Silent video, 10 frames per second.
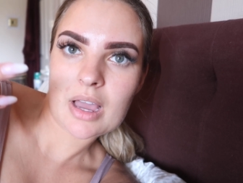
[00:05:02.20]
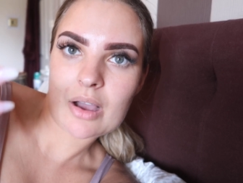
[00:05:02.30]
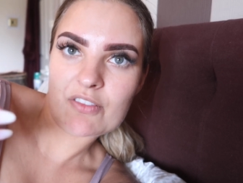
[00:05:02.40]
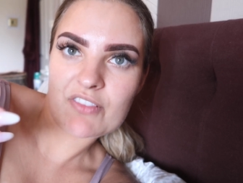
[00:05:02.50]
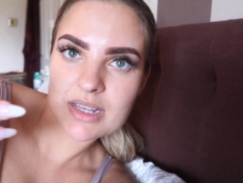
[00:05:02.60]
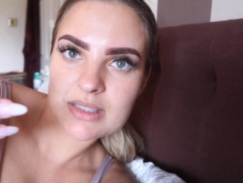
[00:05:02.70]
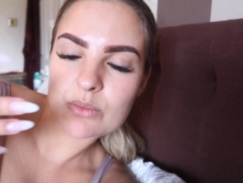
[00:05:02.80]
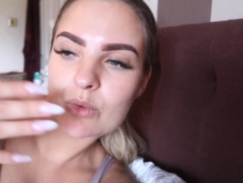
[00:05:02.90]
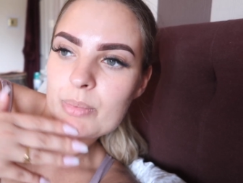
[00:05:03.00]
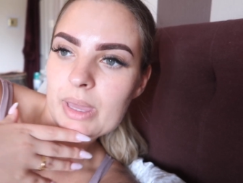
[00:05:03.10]
how fast it
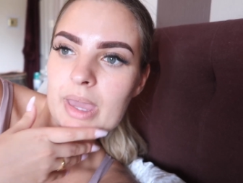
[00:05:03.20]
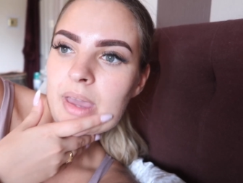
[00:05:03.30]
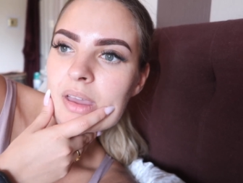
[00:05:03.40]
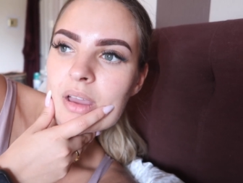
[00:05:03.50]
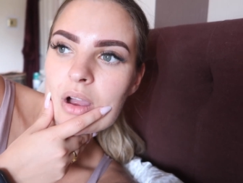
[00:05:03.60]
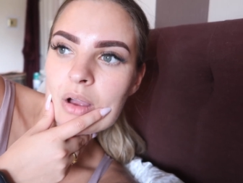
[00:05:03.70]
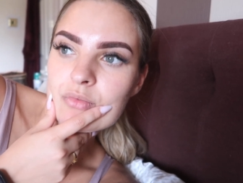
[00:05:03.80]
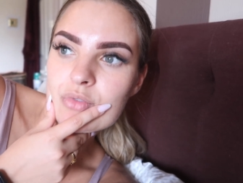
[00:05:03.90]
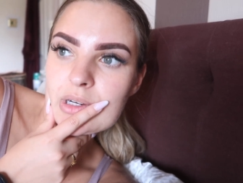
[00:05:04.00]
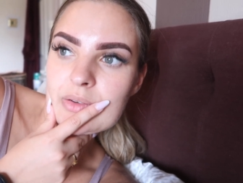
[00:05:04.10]
will be
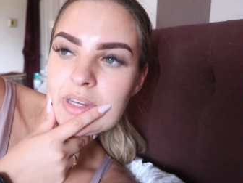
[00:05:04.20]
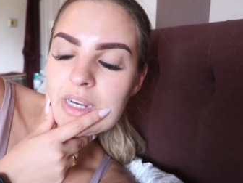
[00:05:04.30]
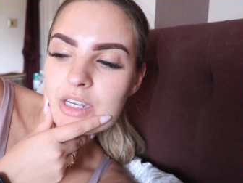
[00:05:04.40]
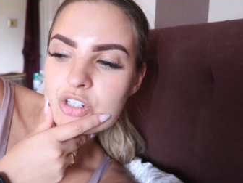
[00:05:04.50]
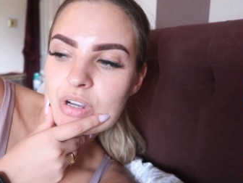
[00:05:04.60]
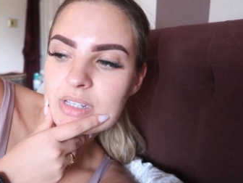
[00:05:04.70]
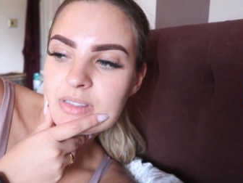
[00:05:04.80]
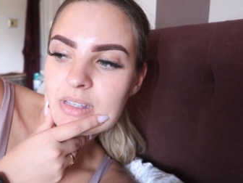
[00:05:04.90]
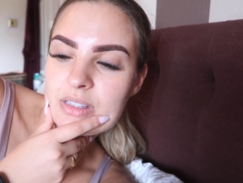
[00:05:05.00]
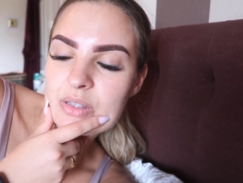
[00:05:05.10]
I'm really really
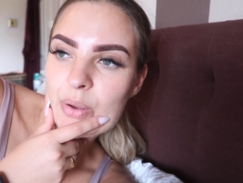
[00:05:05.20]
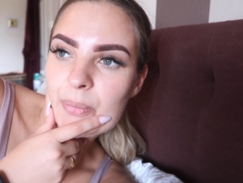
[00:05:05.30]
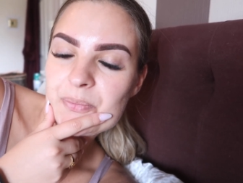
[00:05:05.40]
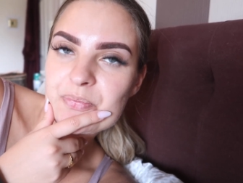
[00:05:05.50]
interested so